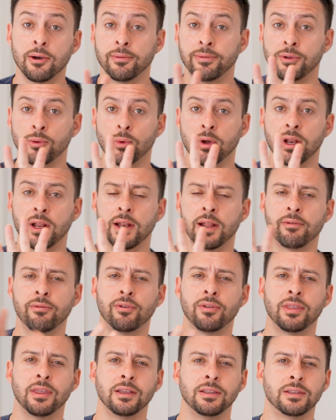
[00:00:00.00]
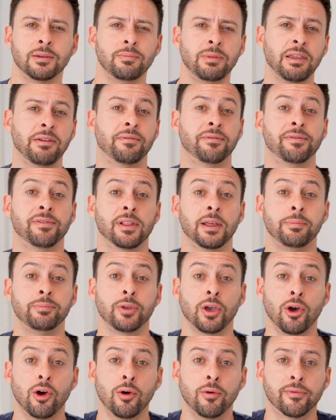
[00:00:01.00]
Now, if you wanted everything to be
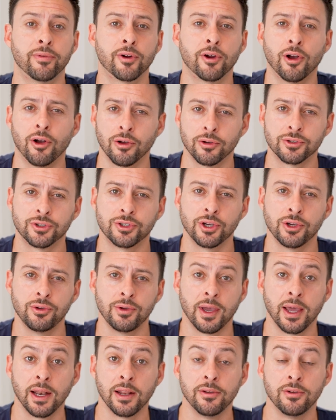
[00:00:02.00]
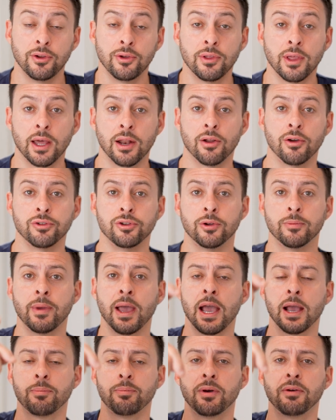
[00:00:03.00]
flipped over, I'll show you how to do that on
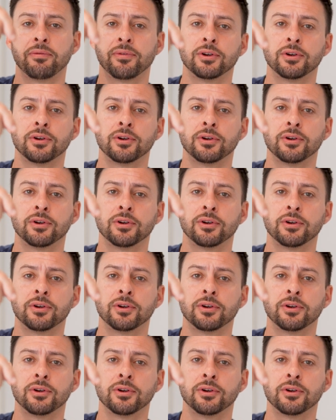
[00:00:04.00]
your Mac.